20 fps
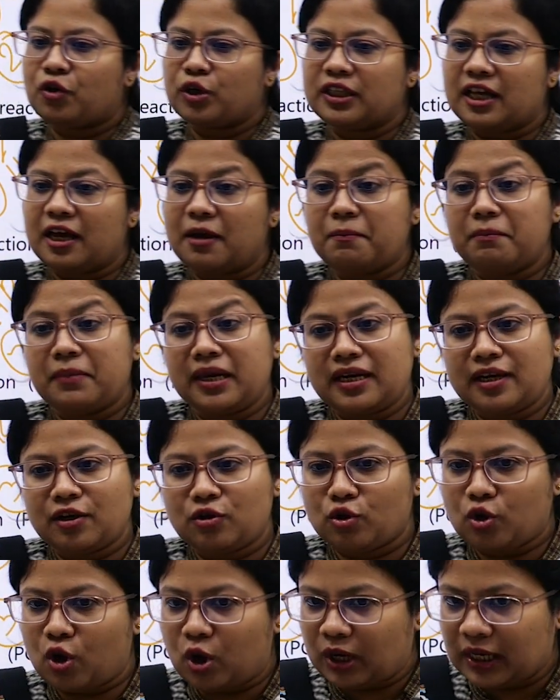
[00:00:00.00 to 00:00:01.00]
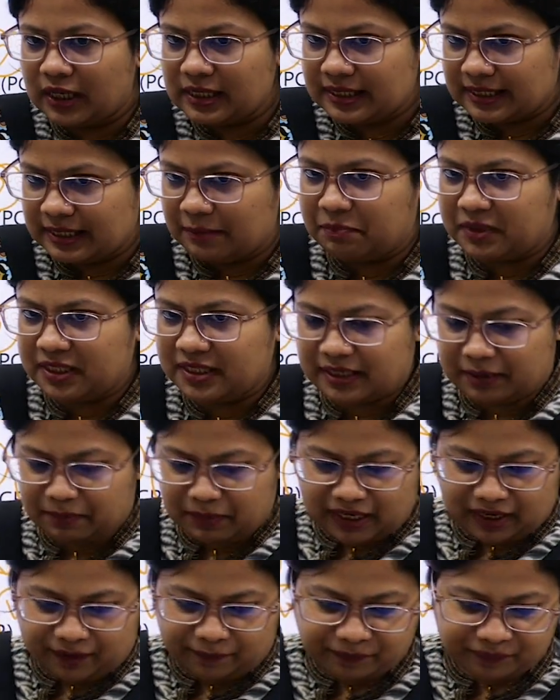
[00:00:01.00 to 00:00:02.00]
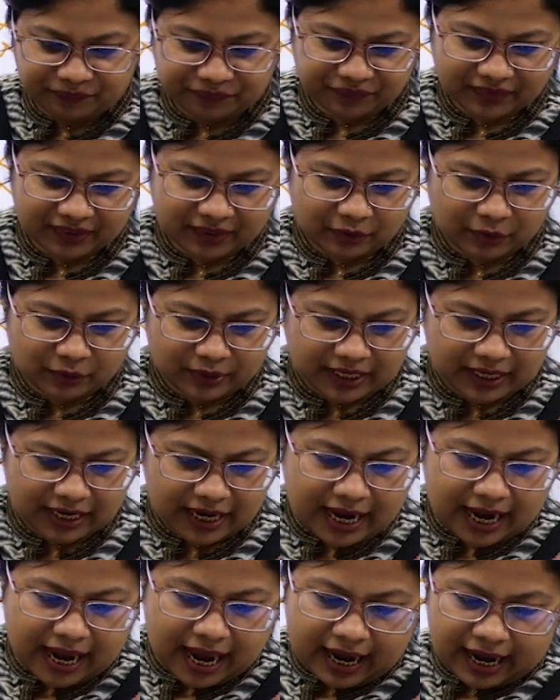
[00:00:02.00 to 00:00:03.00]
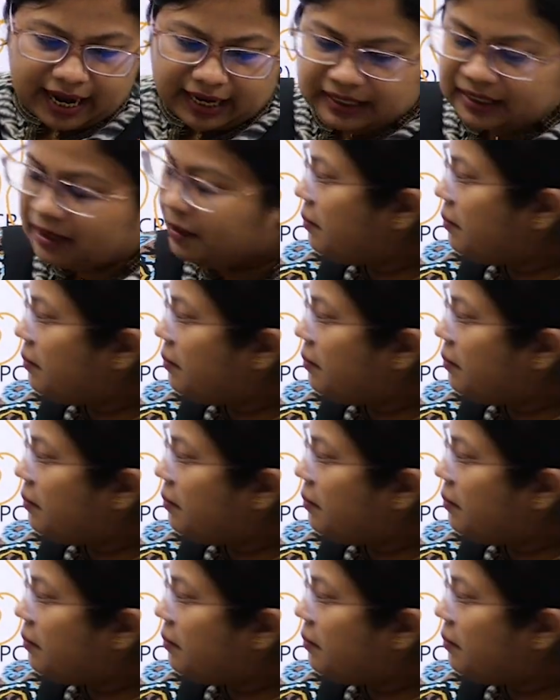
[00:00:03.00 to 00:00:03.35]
for the meningococcal septicemia, okay? And